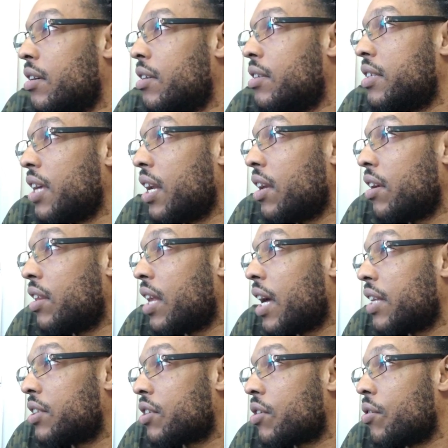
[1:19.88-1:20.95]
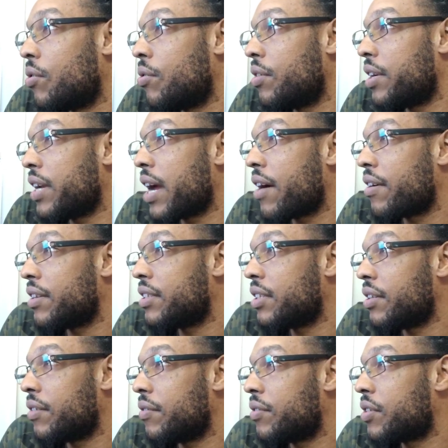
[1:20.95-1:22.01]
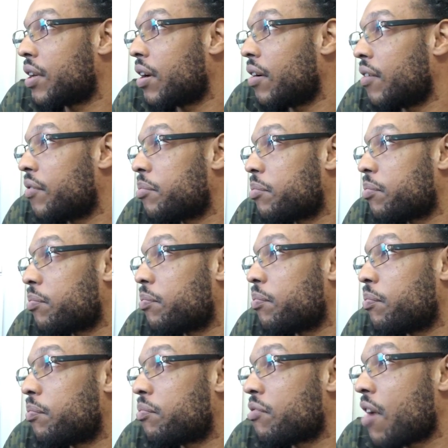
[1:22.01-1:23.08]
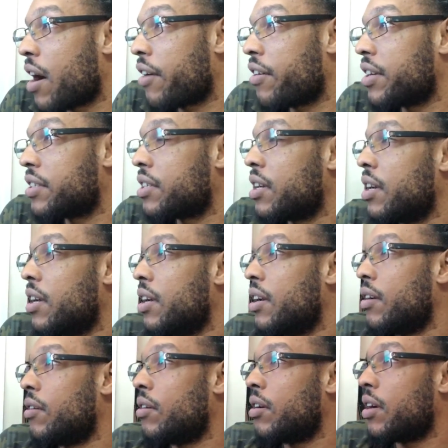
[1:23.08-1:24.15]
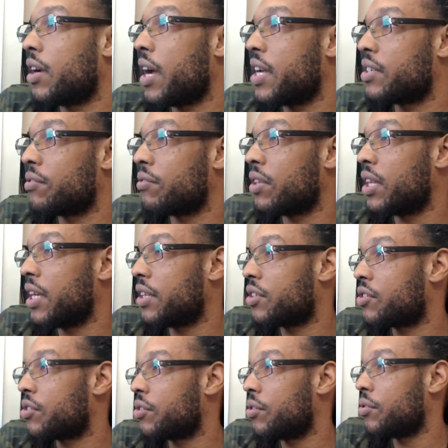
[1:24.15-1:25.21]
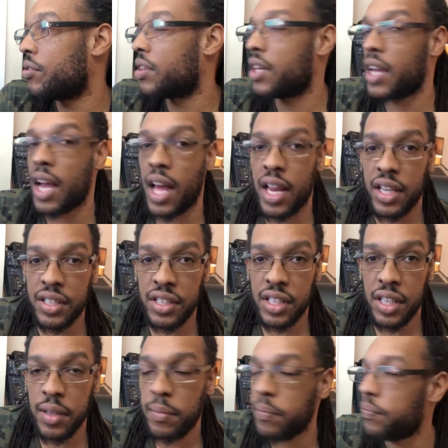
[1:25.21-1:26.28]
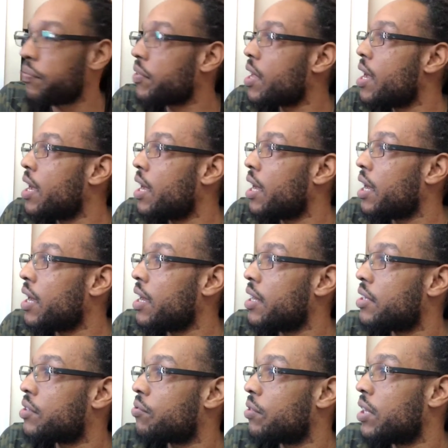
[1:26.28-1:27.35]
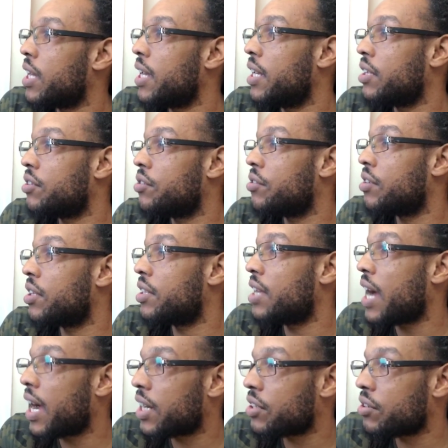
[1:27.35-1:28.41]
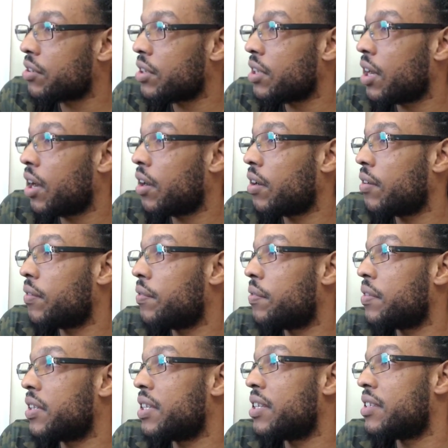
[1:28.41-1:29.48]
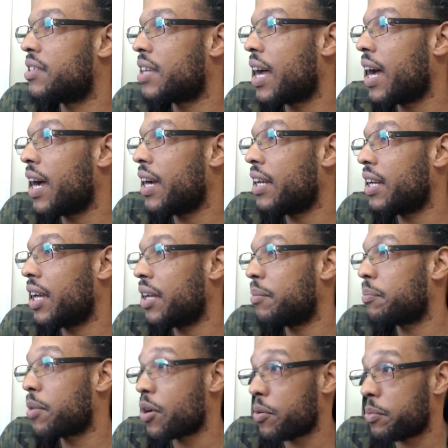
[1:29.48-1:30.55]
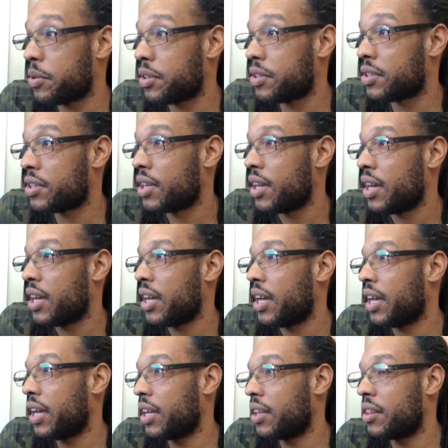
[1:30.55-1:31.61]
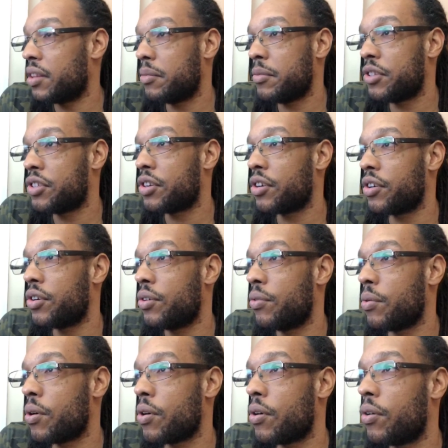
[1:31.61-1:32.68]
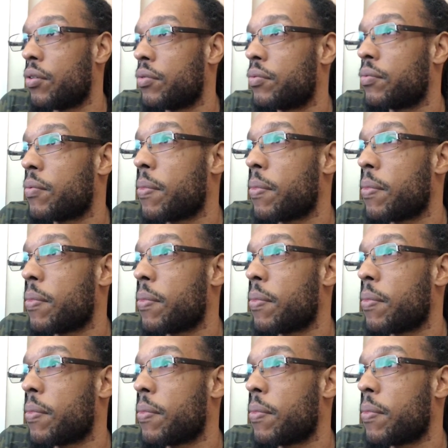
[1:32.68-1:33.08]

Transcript: Teleological narratives of progress. As it relates to theology, it's relating to the doctrine of design and purpose in the material world.